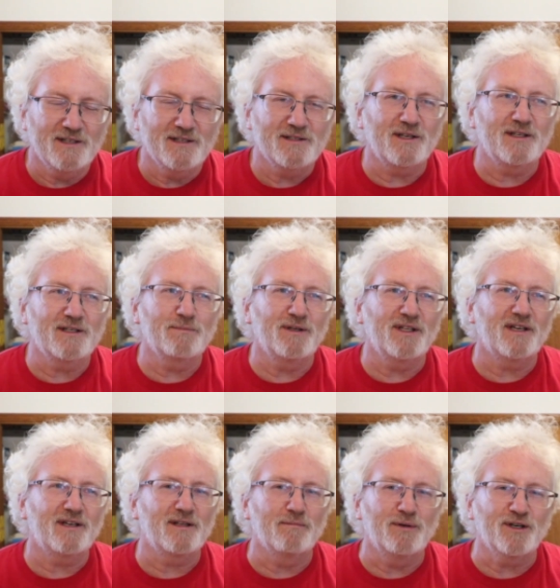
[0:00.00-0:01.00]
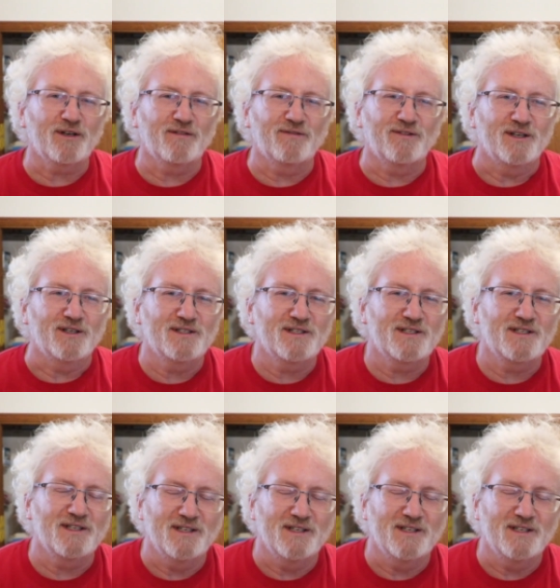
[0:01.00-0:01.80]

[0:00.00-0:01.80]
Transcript: So let's pull out the book first.